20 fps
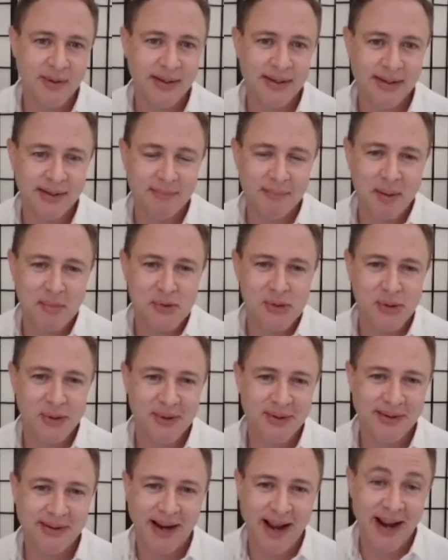I'm
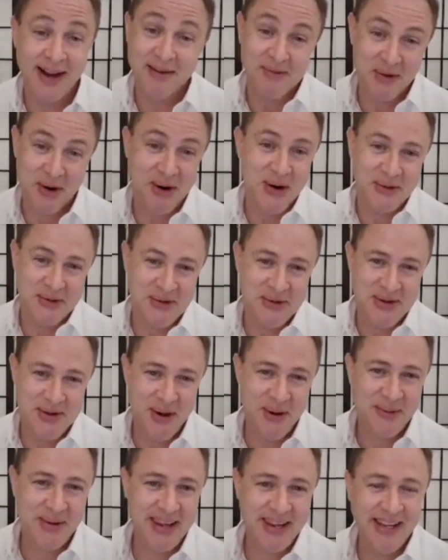sure I never called her
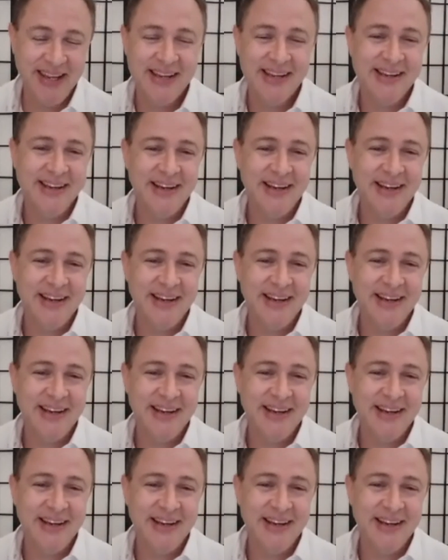Yoki,